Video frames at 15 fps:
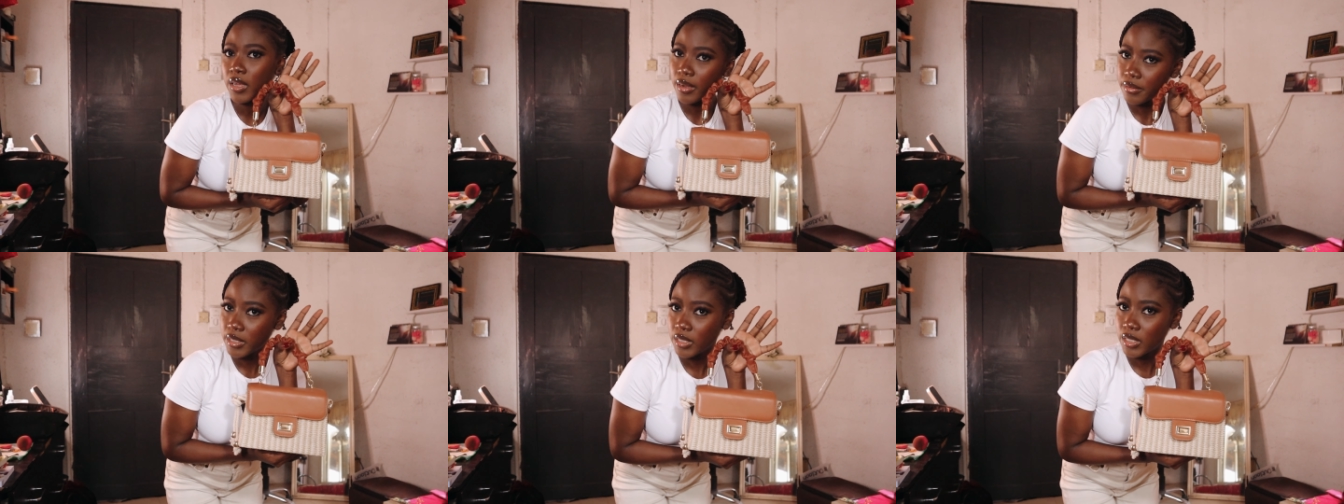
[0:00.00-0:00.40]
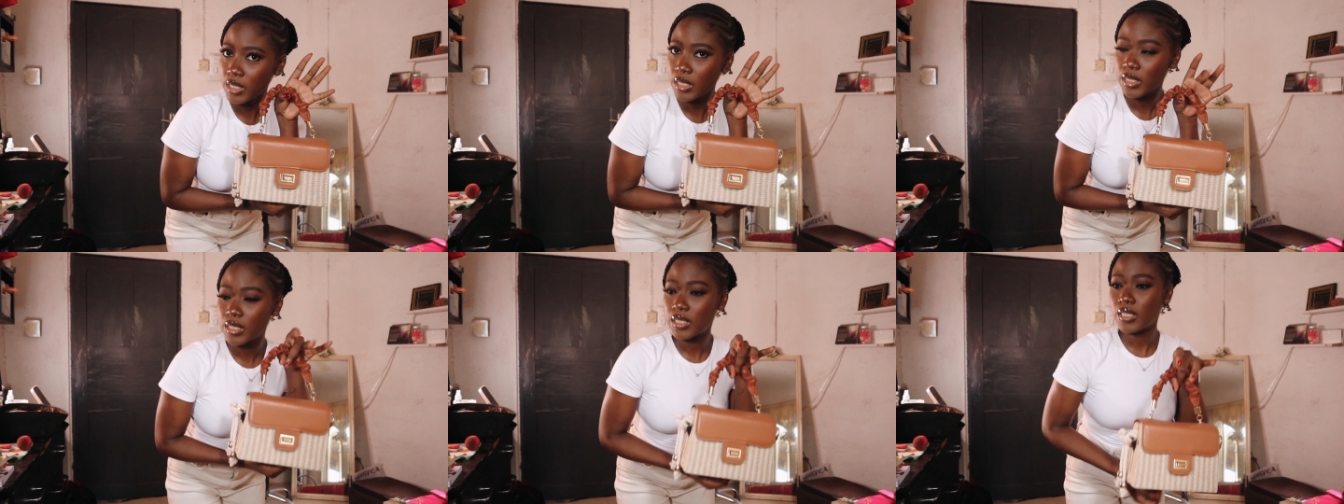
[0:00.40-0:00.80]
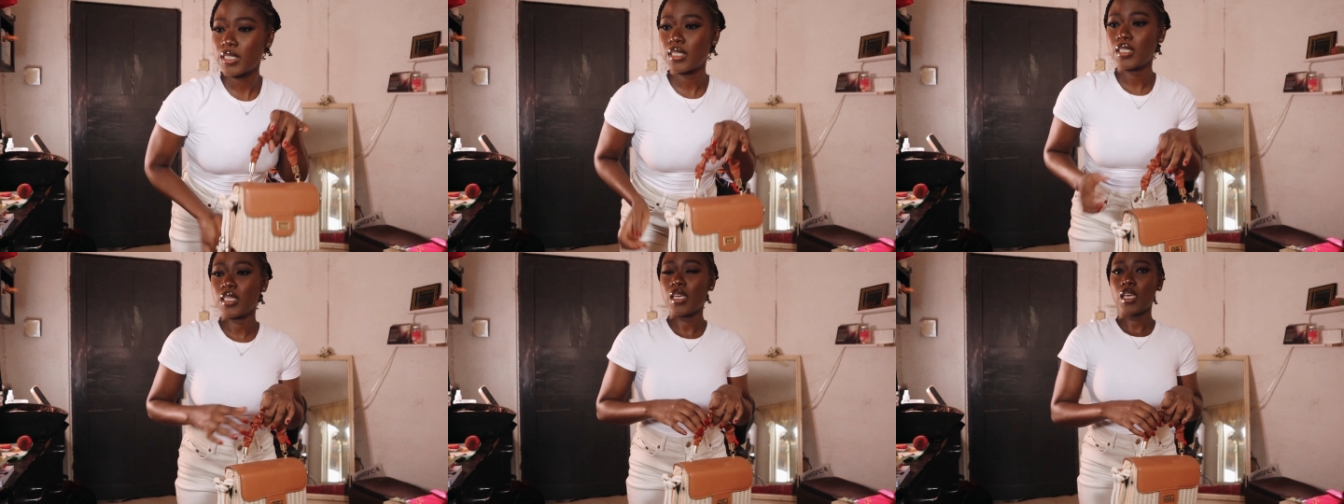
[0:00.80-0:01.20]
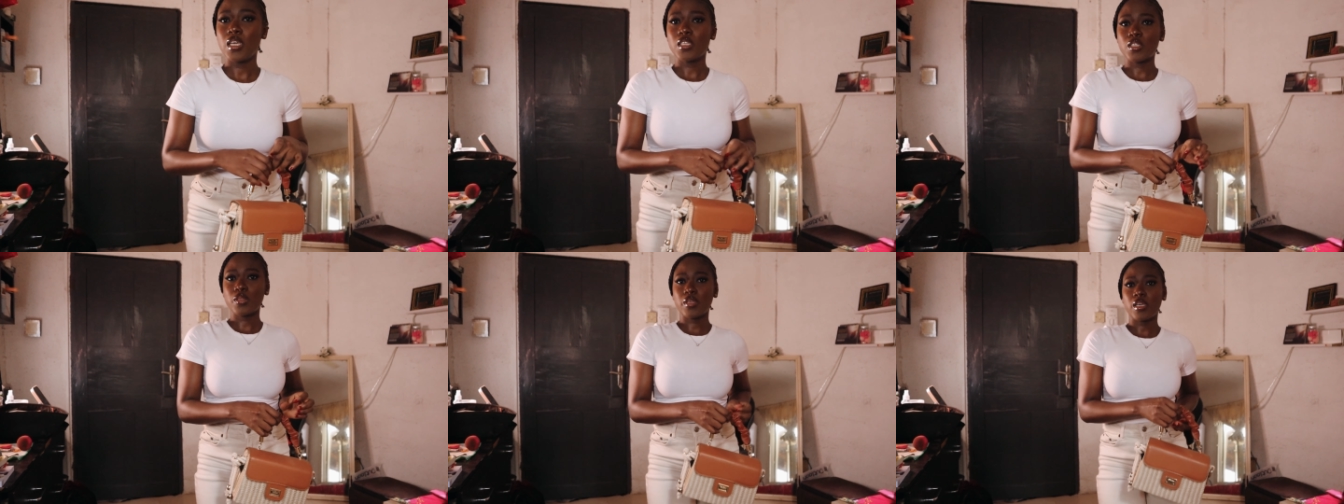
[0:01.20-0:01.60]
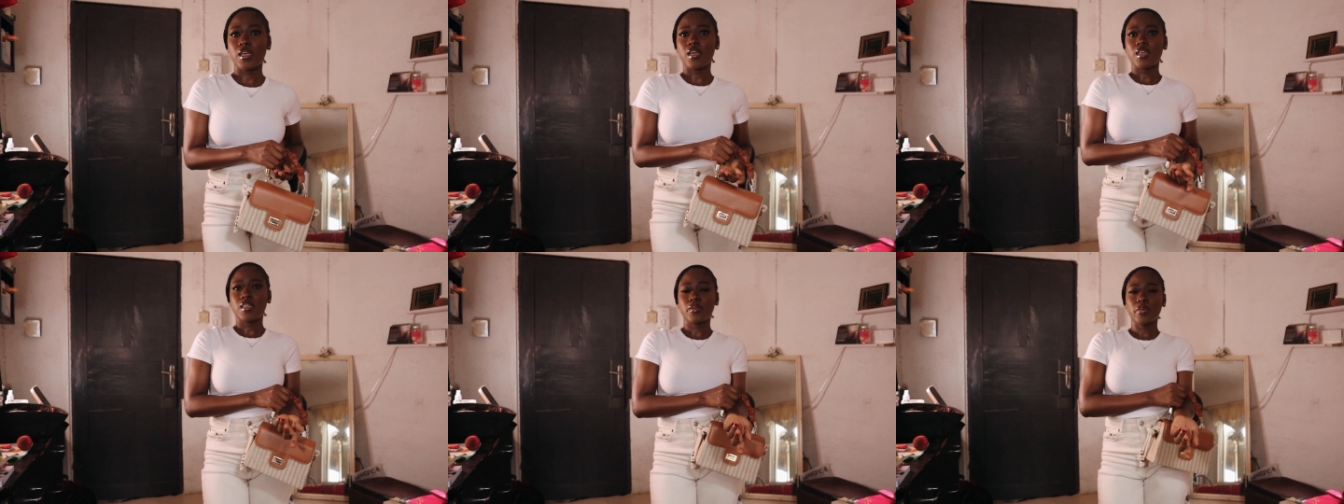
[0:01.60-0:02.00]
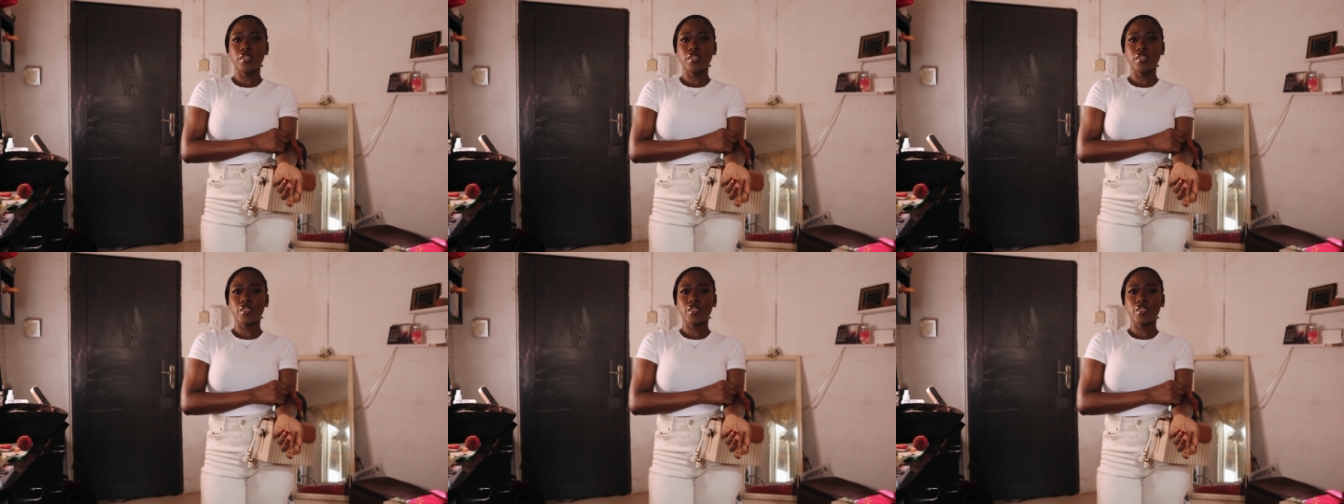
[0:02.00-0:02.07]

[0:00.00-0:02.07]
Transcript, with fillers: Cutting this. So yeah,